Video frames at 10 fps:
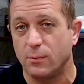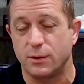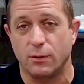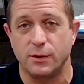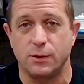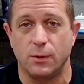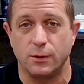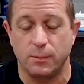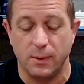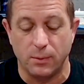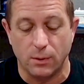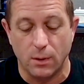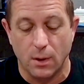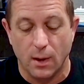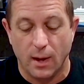It was 3,200
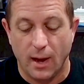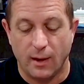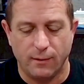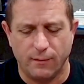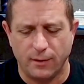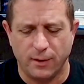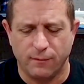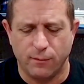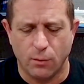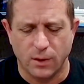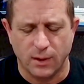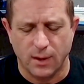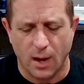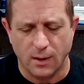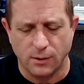people out of, I think,
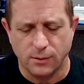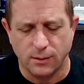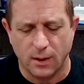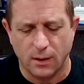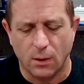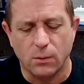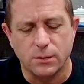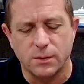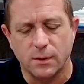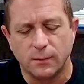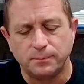4,900 that it holds.